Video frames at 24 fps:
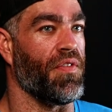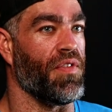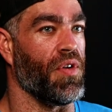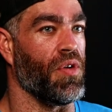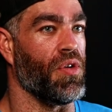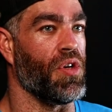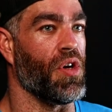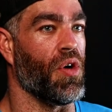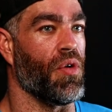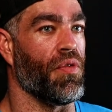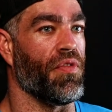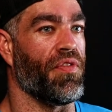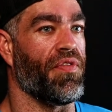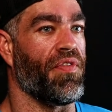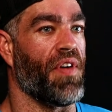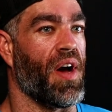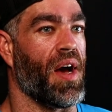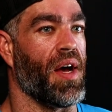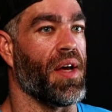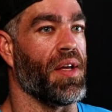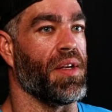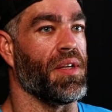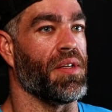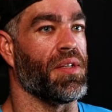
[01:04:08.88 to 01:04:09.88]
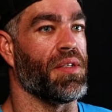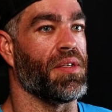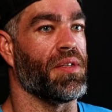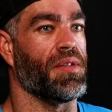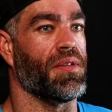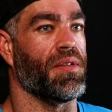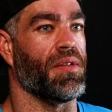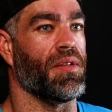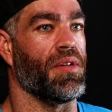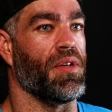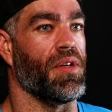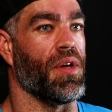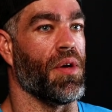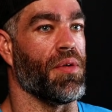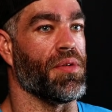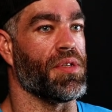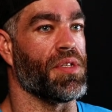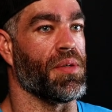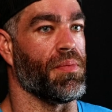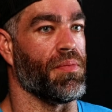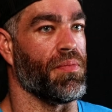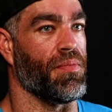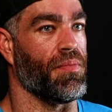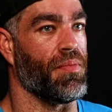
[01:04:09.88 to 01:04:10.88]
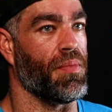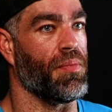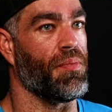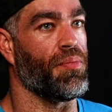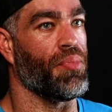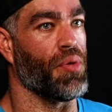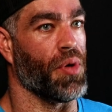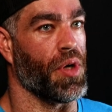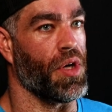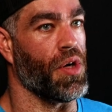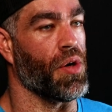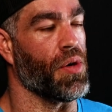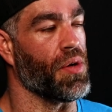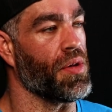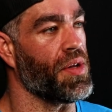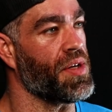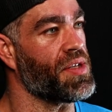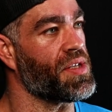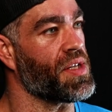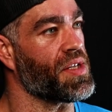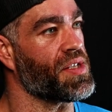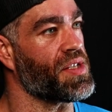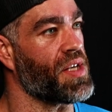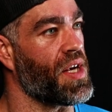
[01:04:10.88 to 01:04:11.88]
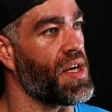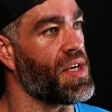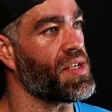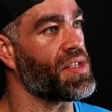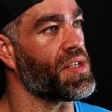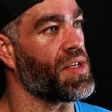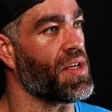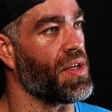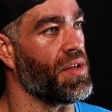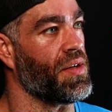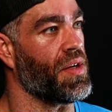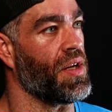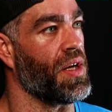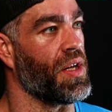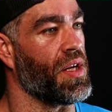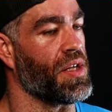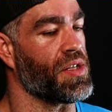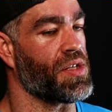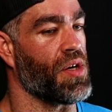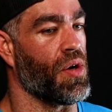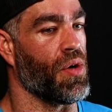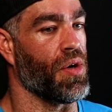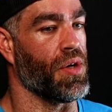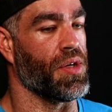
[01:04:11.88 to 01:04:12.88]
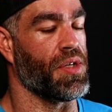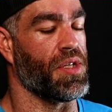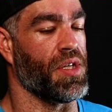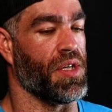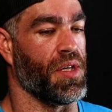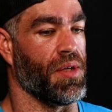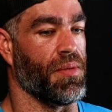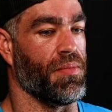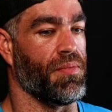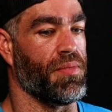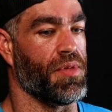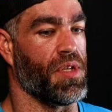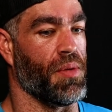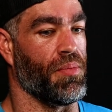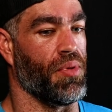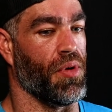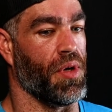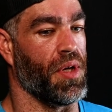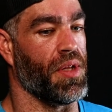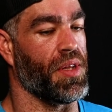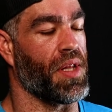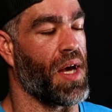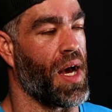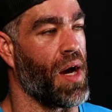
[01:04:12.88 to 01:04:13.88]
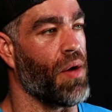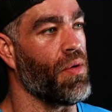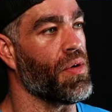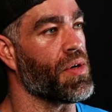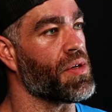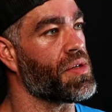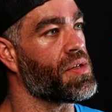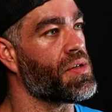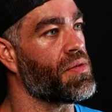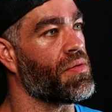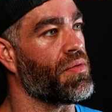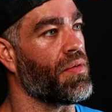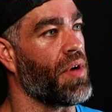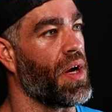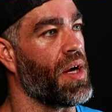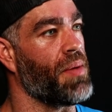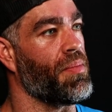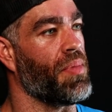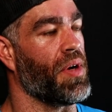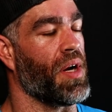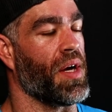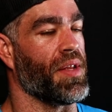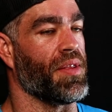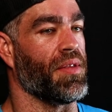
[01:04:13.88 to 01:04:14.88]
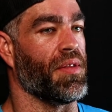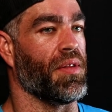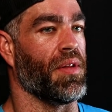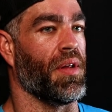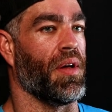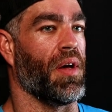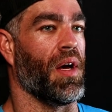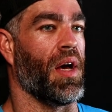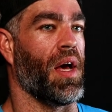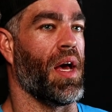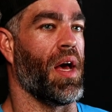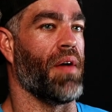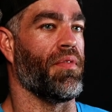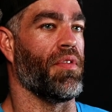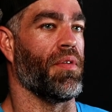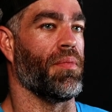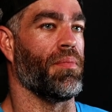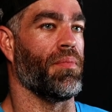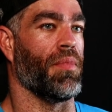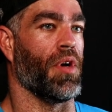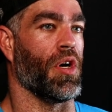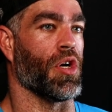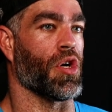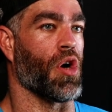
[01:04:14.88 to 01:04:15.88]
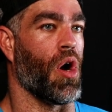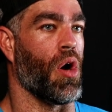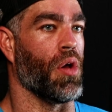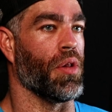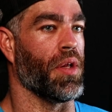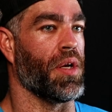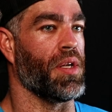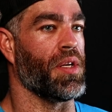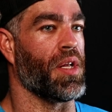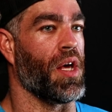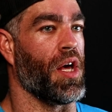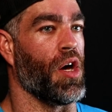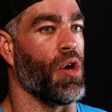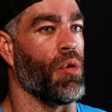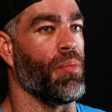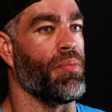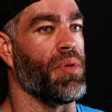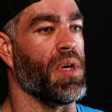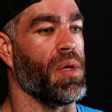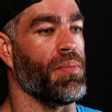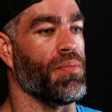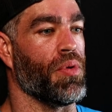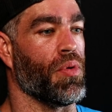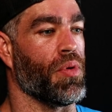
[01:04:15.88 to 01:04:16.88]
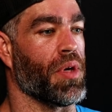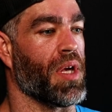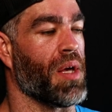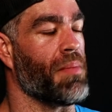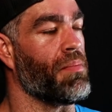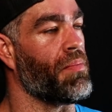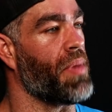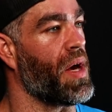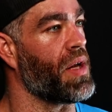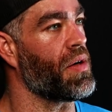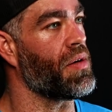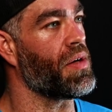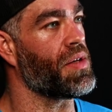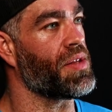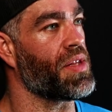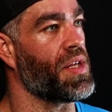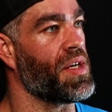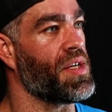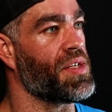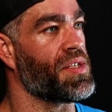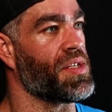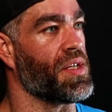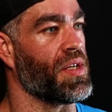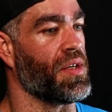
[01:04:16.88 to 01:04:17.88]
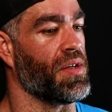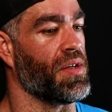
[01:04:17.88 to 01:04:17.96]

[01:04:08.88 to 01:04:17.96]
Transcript: don't find, you know, some pretty early success, and it's hard to put in the hours, right? But I have a calling to help people get better at this, and